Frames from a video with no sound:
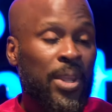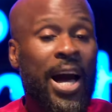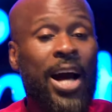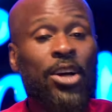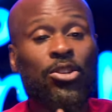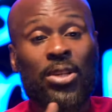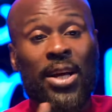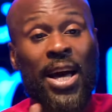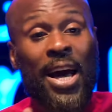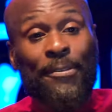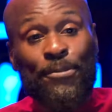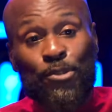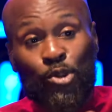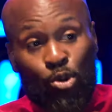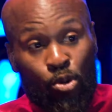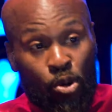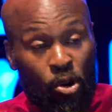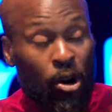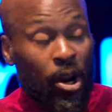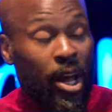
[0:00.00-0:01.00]
Actually, I have
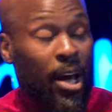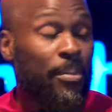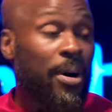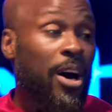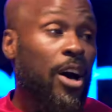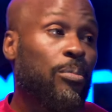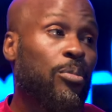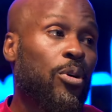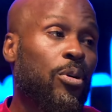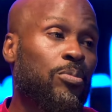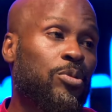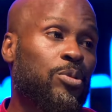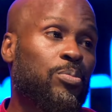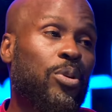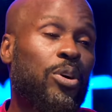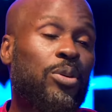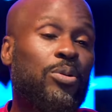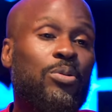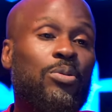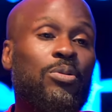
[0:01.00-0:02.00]
2 collab albums,
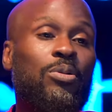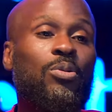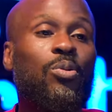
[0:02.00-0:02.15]
but